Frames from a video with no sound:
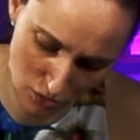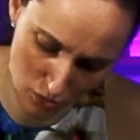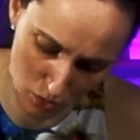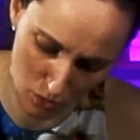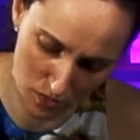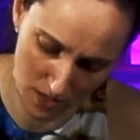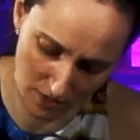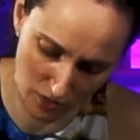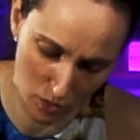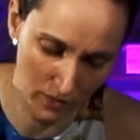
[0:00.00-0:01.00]
So
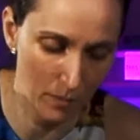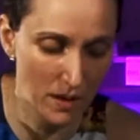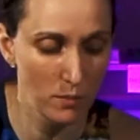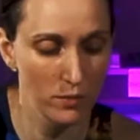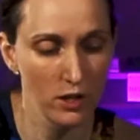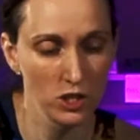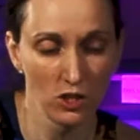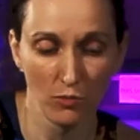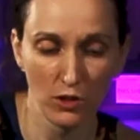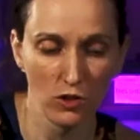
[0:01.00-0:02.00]
if you don't have a paintbrush and
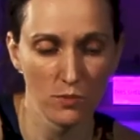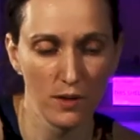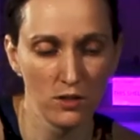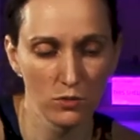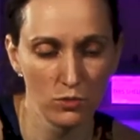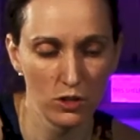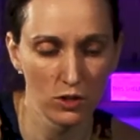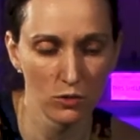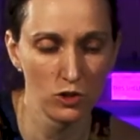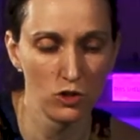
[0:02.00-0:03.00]
you do use a pencil, you
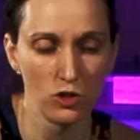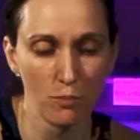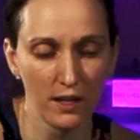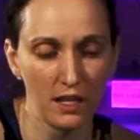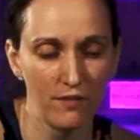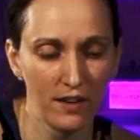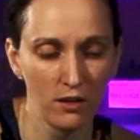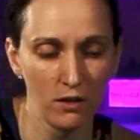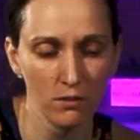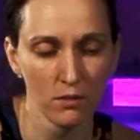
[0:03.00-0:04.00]
can always use your pinky
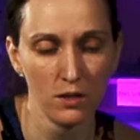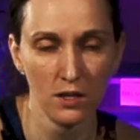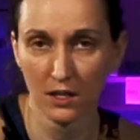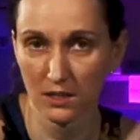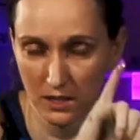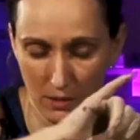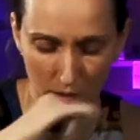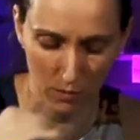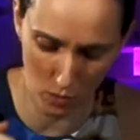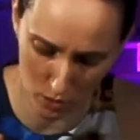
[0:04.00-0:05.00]
finger, dip it
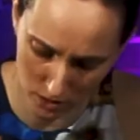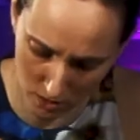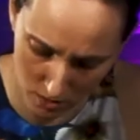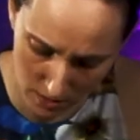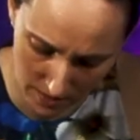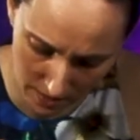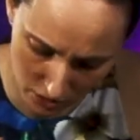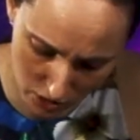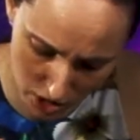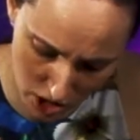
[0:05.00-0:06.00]
in water and
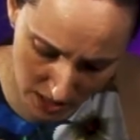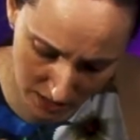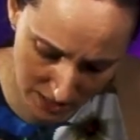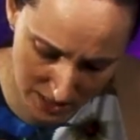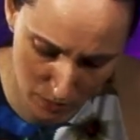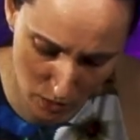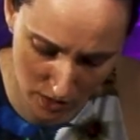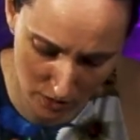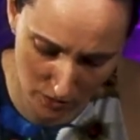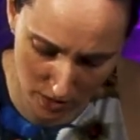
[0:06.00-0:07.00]
just gently smooth
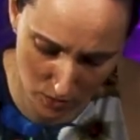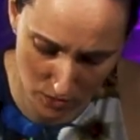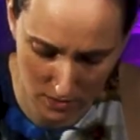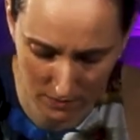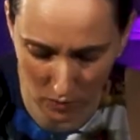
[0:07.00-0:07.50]
it round.